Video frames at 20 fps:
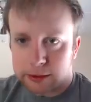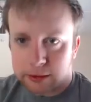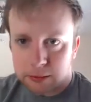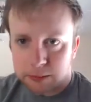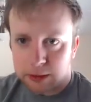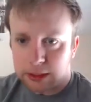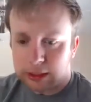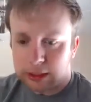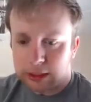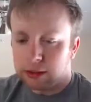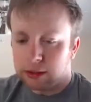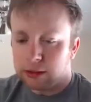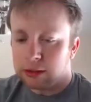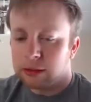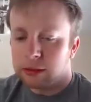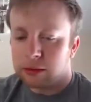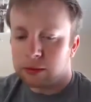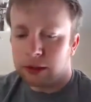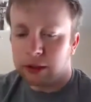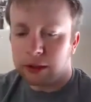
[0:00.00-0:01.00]
to be
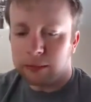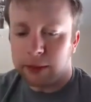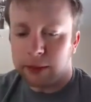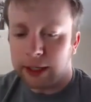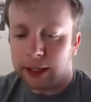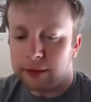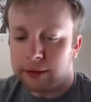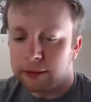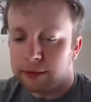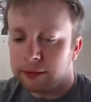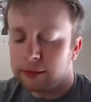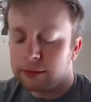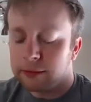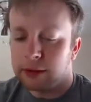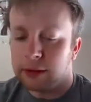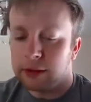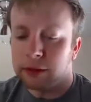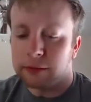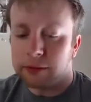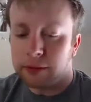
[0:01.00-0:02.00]
with my
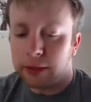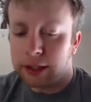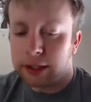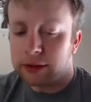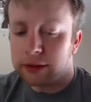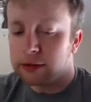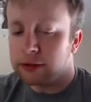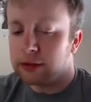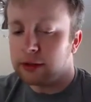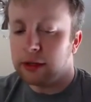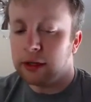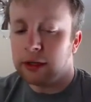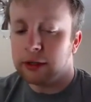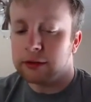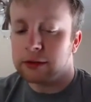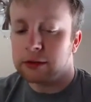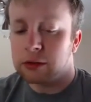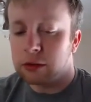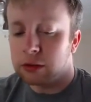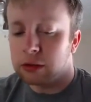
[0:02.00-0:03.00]
friends at
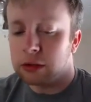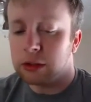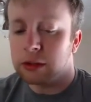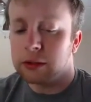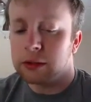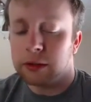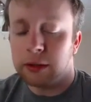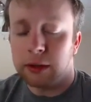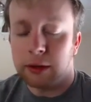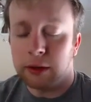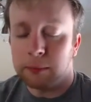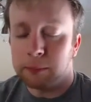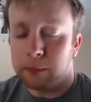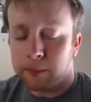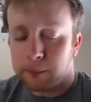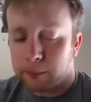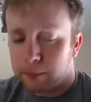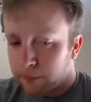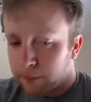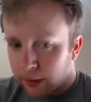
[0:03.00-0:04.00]
school.
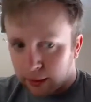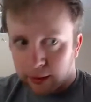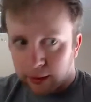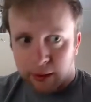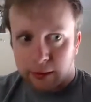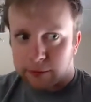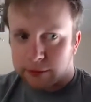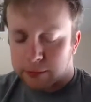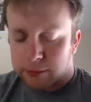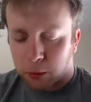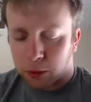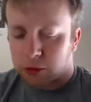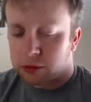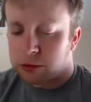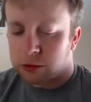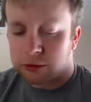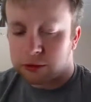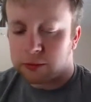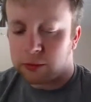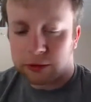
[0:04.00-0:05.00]
Sports
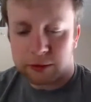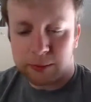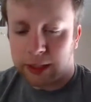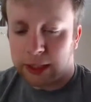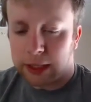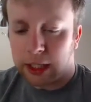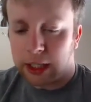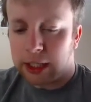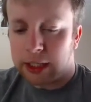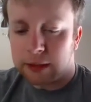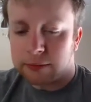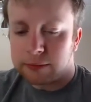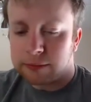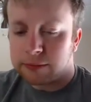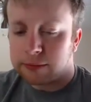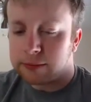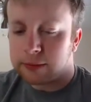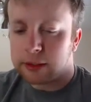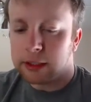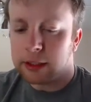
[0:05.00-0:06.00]
was my
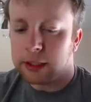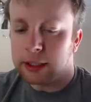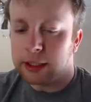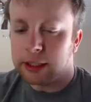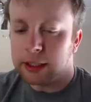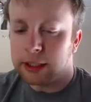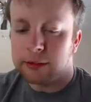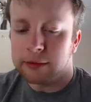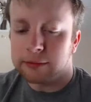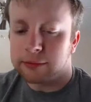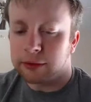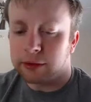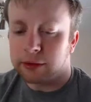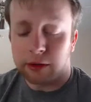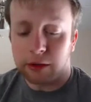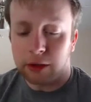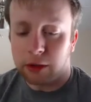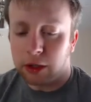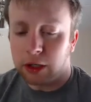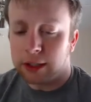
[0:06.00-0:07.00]
life for a
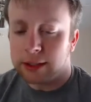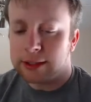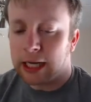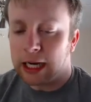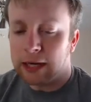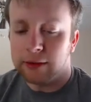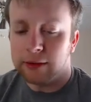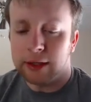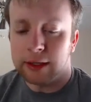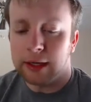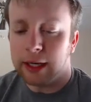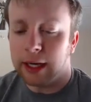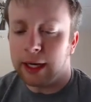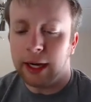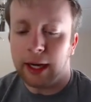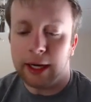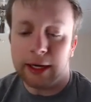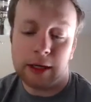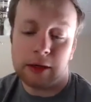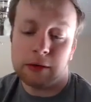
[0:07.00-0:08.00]
long time, and
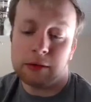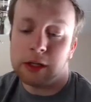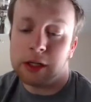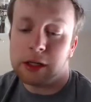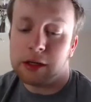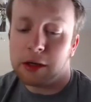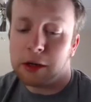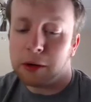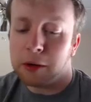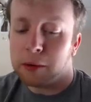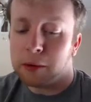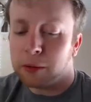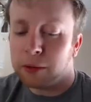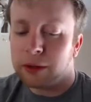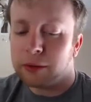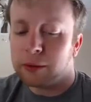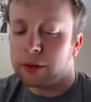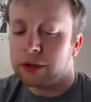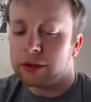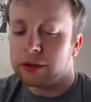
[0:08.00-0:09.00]
I didn't really know
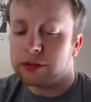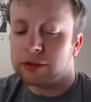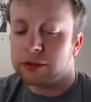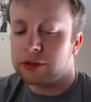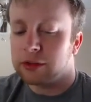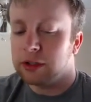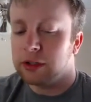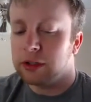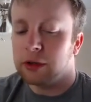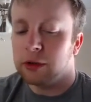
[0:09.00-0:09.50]
what was